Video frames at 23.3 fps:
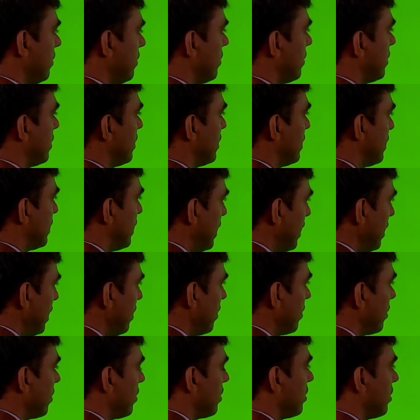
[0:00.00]
then
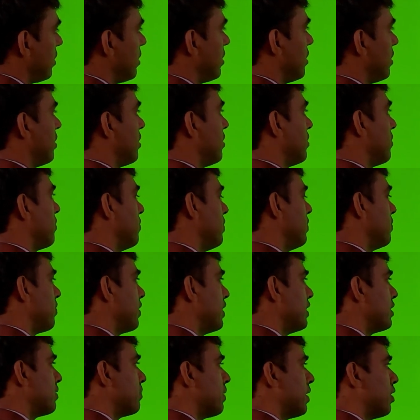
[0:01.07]
we find the
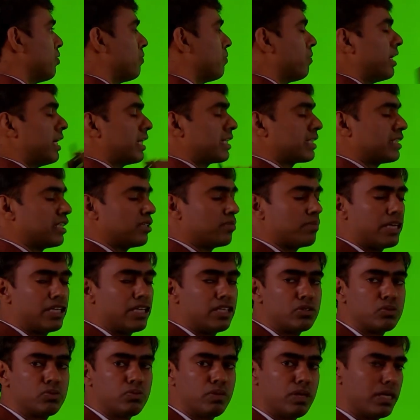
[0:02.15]
value of xn minus
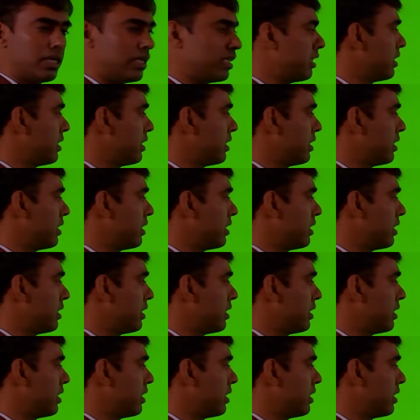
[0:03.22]
1,